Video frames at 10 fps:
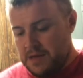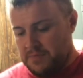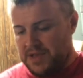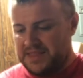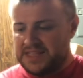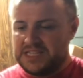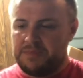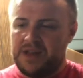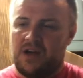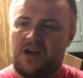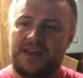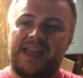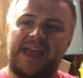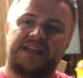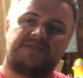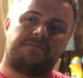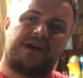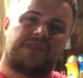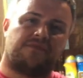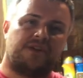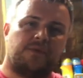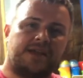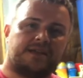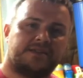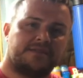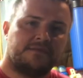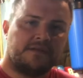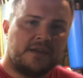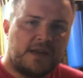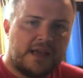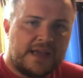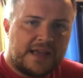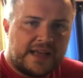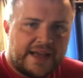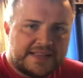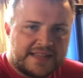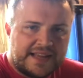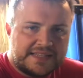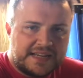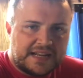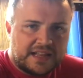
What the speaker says: But this has been on gas for about 3 weeks. It's nice and